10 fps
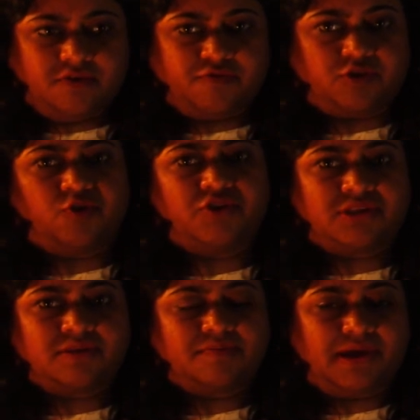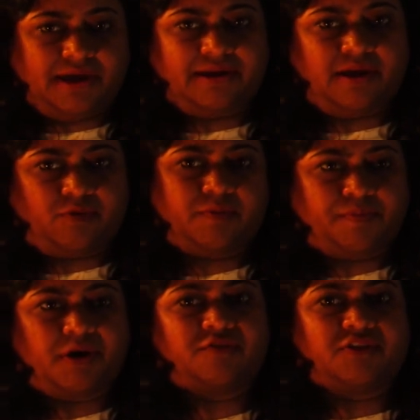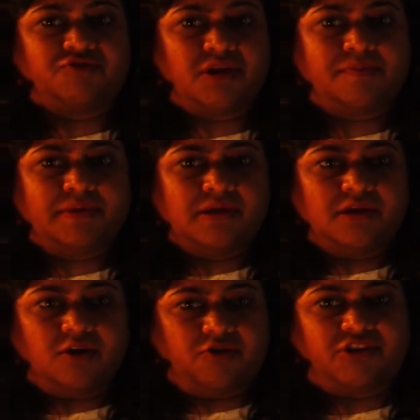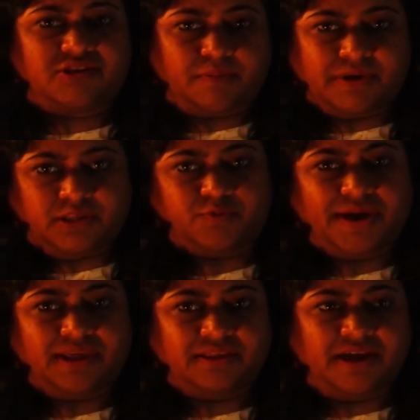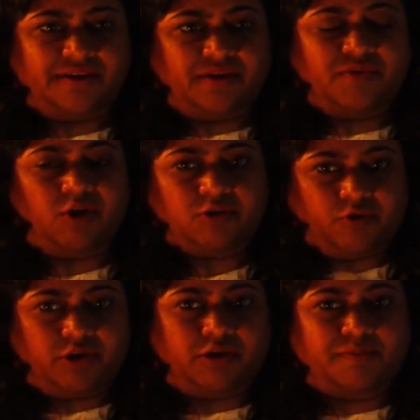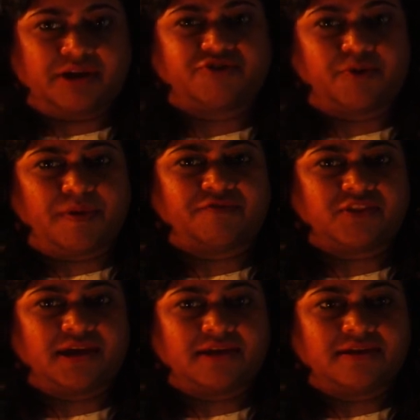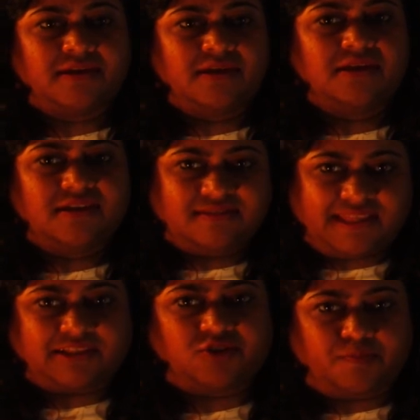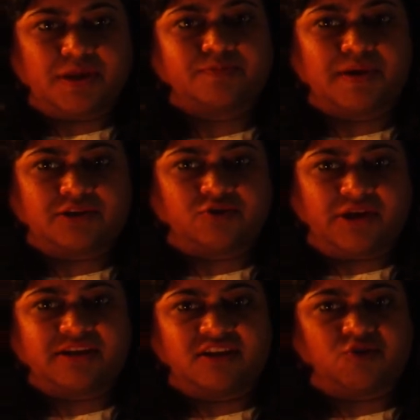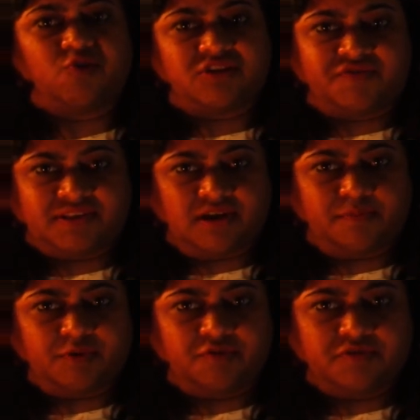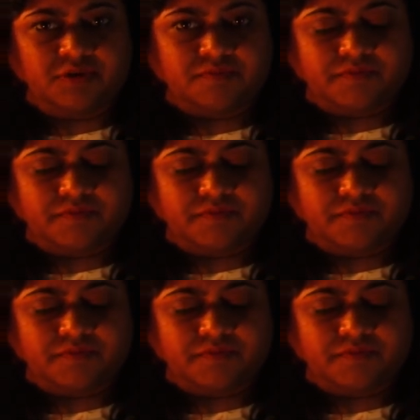for tourism, and I want to be part of the trip. Or there's somebody's wedding there and we're all going on a big trip after that. That's your best bet to get a tourist visa approved.